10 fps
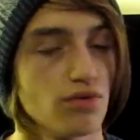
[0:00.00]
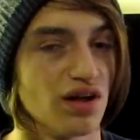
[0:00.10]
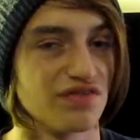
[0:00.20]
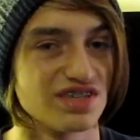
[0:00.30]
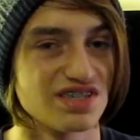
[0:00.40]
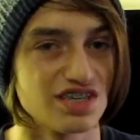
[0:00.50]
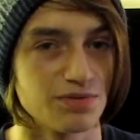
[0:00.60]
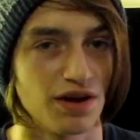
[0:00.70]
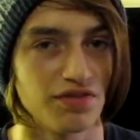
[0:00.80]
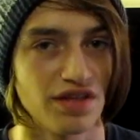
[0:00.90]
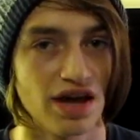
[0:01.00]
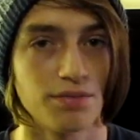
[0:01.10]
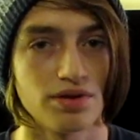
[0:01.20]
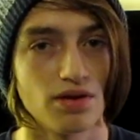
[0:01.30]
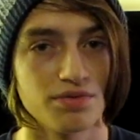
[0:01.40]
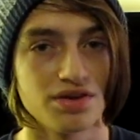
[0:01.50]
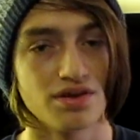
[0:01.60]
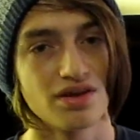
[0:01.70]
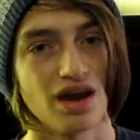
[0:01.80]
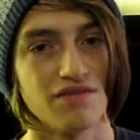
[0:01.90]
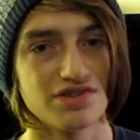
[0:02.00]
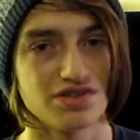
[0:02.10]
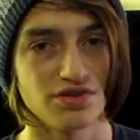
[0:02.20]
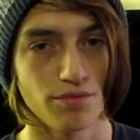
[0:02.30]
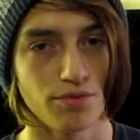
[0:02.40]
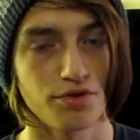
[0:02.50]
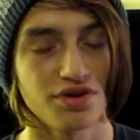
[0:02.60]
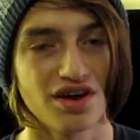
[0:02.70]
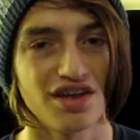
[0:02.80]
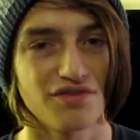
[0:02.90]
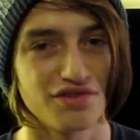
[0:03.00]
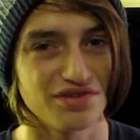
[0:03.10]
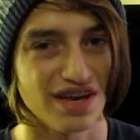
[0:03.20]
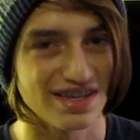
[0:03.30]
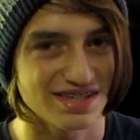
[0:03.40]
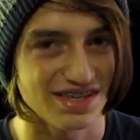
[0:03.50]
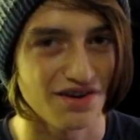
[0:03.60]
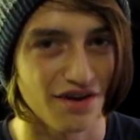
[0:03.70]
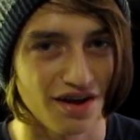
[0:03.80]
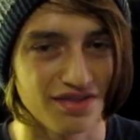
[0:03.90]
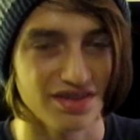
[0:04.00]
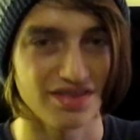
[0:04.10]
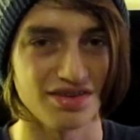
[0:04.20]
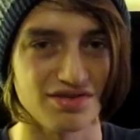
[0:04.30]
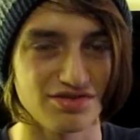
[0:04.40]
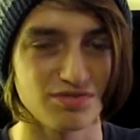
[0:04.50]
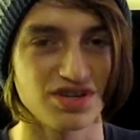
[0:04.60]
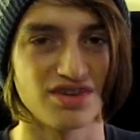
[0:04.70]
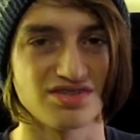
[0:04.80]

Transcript: We'll have to see about that, but I'll be obviously reporting on it for you guys here on the YouTube channel,